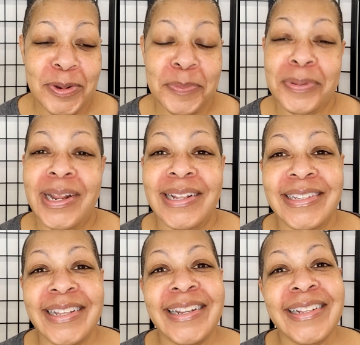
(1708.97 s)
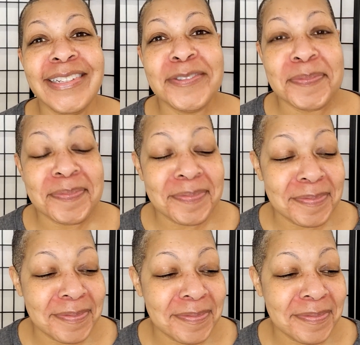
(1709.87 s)
But I did it,
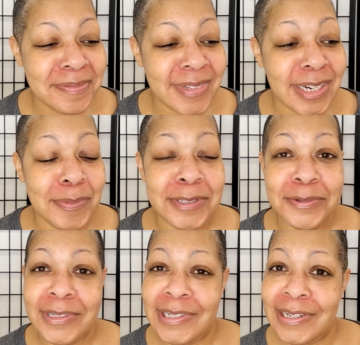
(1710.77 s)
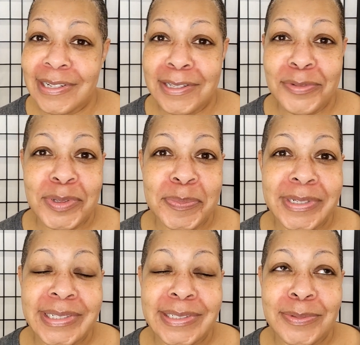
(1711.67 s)
and I'll be doing it again in three
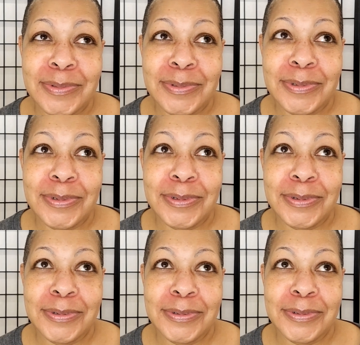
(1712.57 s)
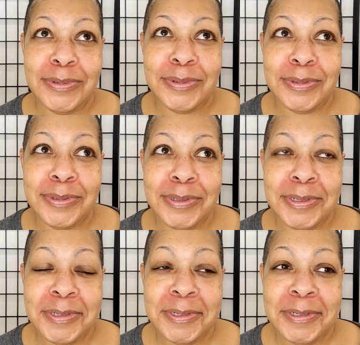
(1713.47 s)
months. Woo.
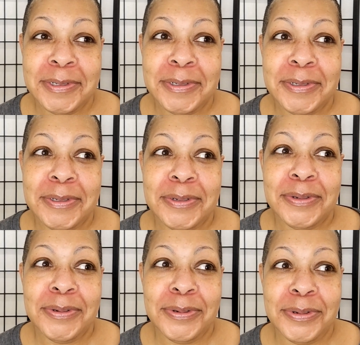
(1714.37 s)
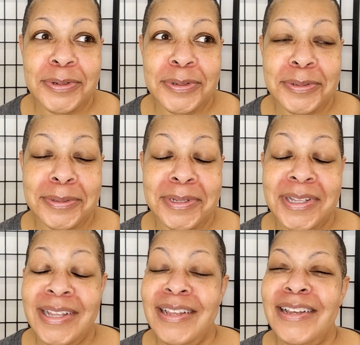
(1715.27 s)
Woo.
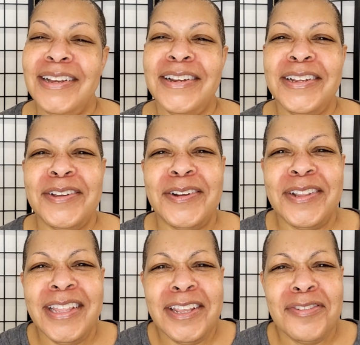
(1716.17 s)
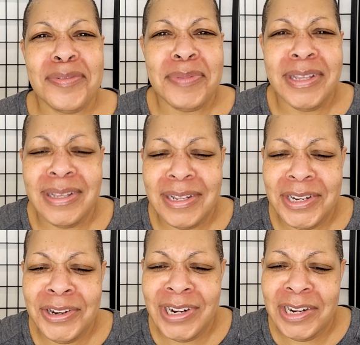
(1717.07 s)
All right, y'all, thank you for being
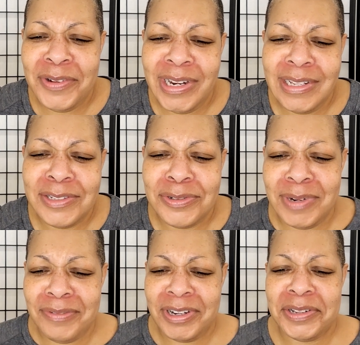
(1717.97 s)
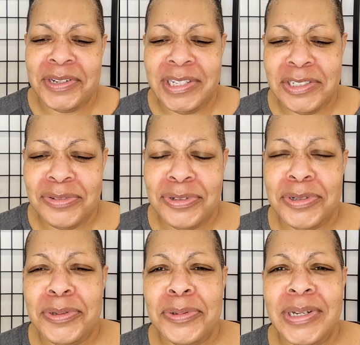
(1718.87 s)
here. And I know I didn't do my regular
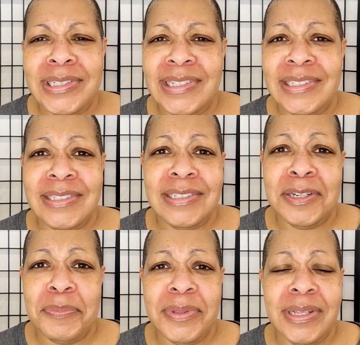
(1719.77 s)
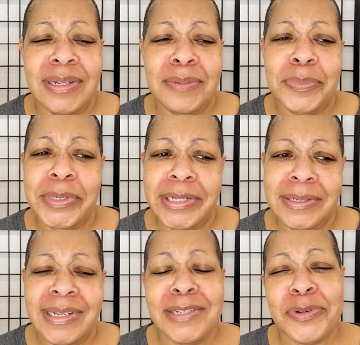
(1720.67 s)
intro. I did just jump in, but
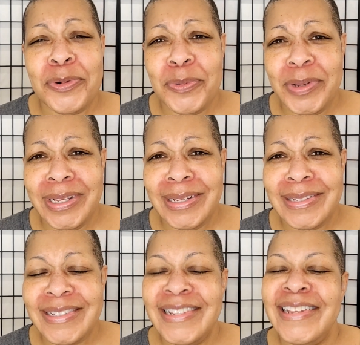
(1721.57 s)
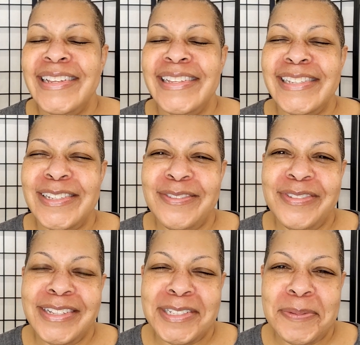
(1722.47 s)
as always,
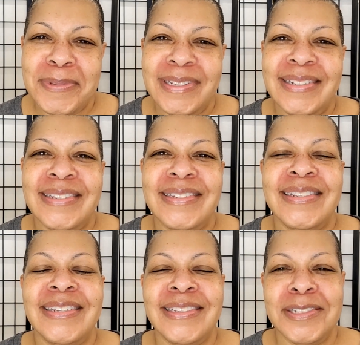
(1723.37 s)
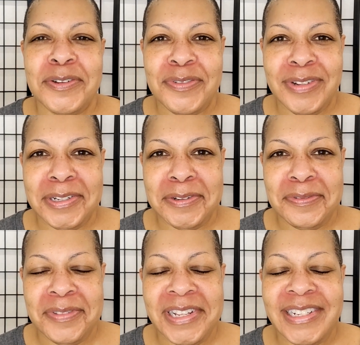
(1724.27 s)
self-acceptance and self-love.
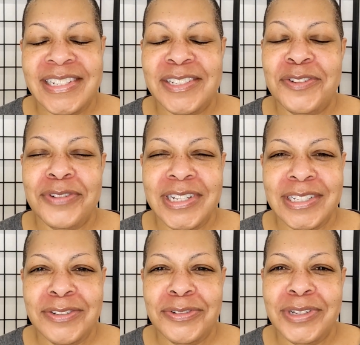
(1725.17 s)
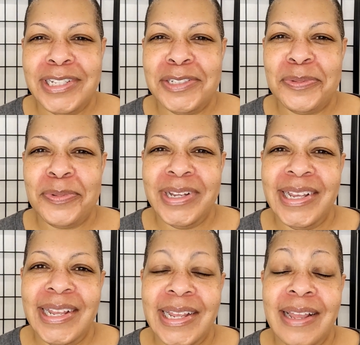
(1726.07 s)
That is the Crazy Troll Nation
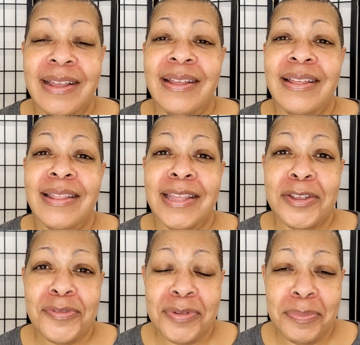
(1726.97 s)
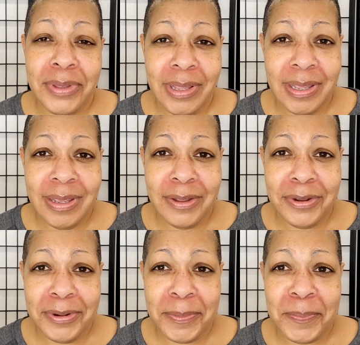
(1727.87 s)
way. Thank you for being
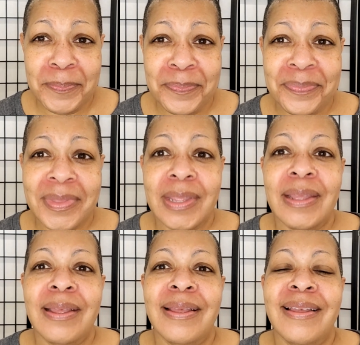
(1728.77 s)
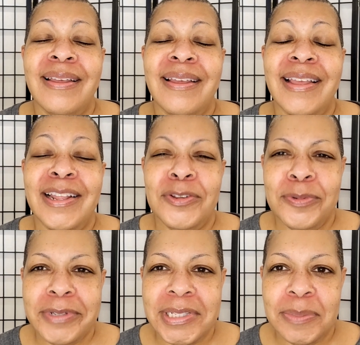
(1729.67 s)
here, and you
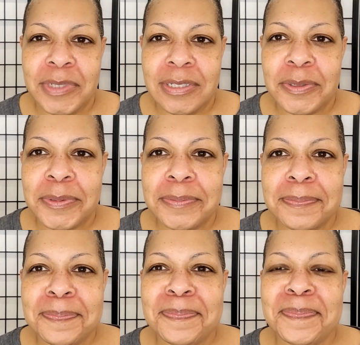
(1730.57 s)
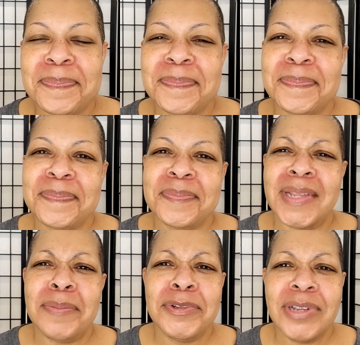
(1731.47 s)
will see me soon.
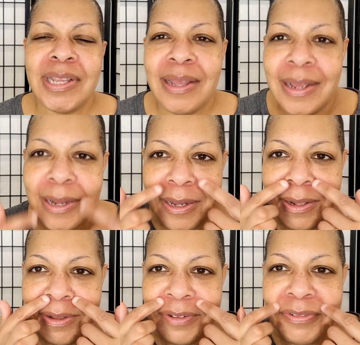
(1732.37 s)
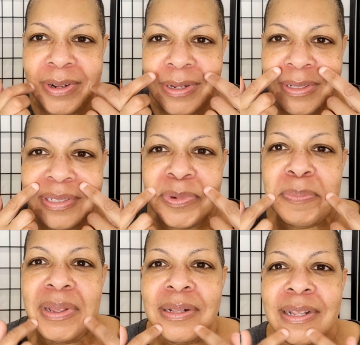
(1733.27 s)
I'm looking at how the redness
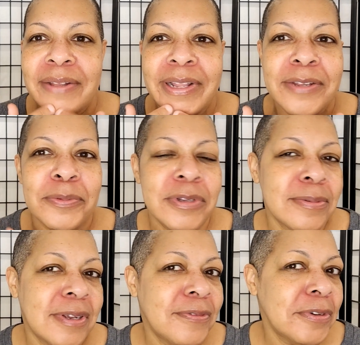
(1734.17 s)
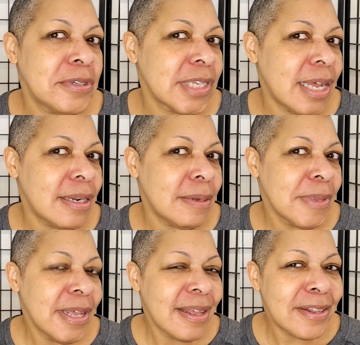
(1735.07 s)
went back down like it was when I first got up.
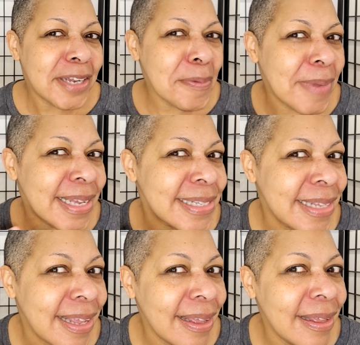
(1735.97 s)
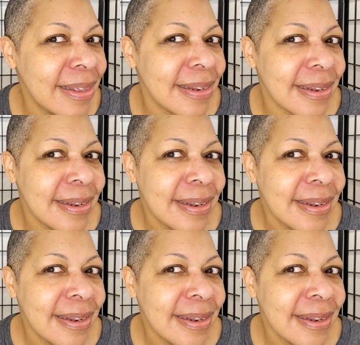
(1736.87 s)
Look at my skin.